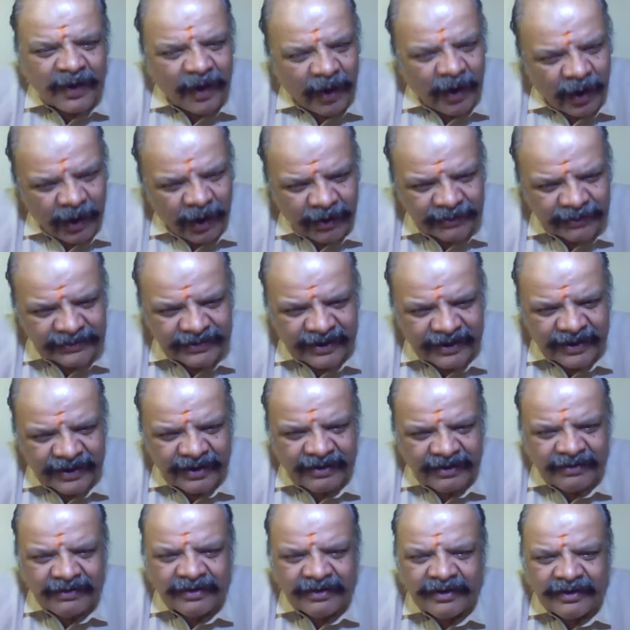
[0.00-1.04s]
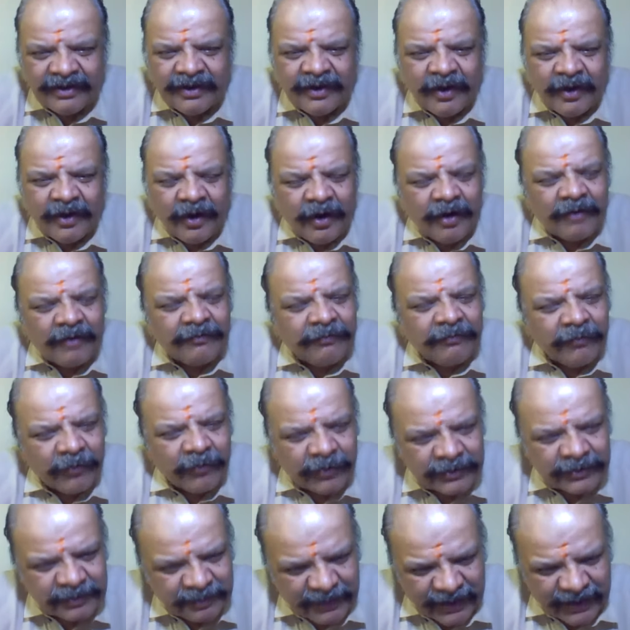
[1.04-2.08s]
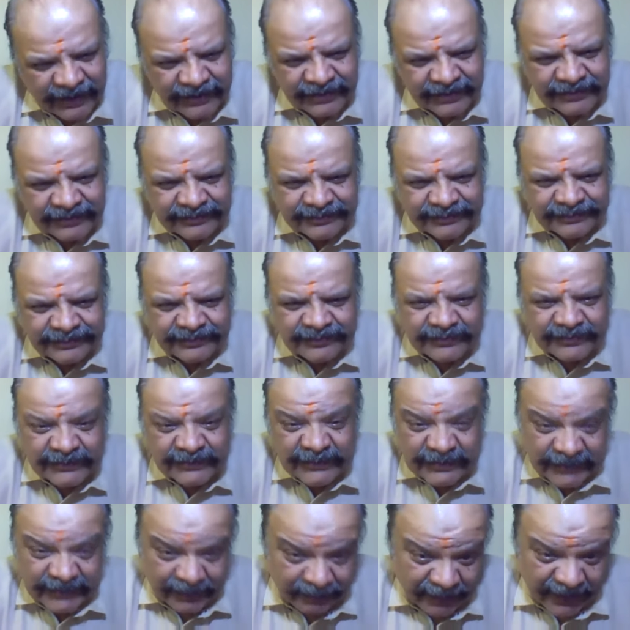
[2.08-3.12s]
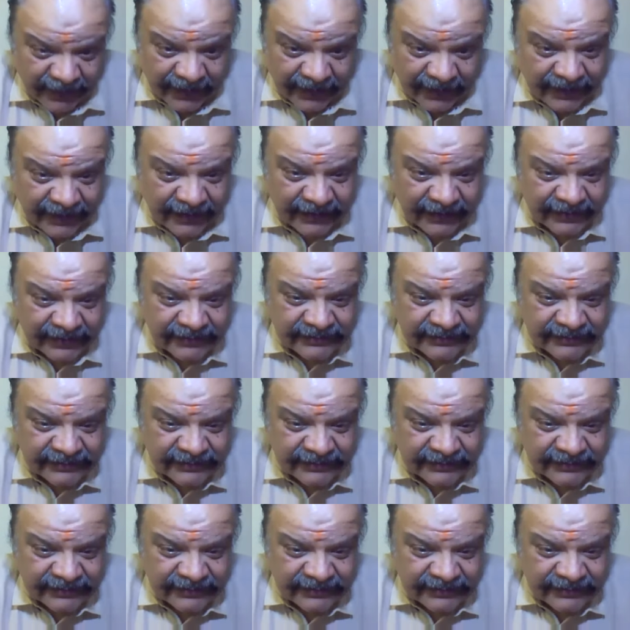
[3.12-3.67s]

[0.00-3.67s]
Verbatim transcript: or three or fourth part separately.